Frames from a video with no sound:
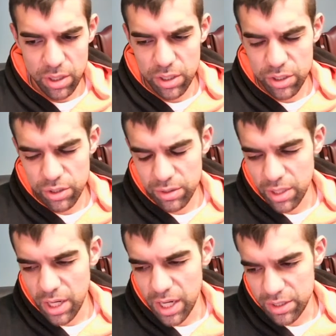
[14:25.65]
certain
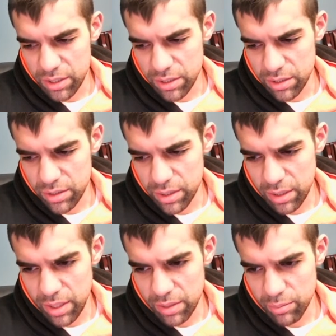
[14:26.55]
causes,
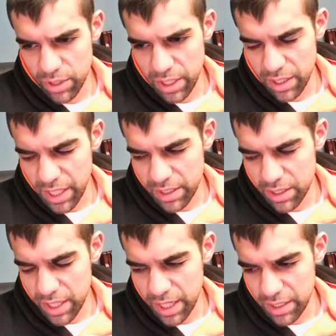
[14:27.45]
and bringing light to
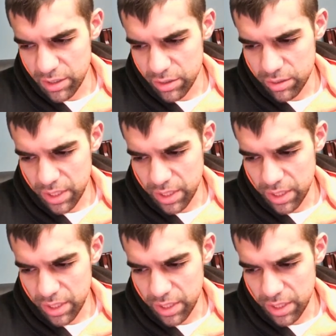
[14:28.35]
that is,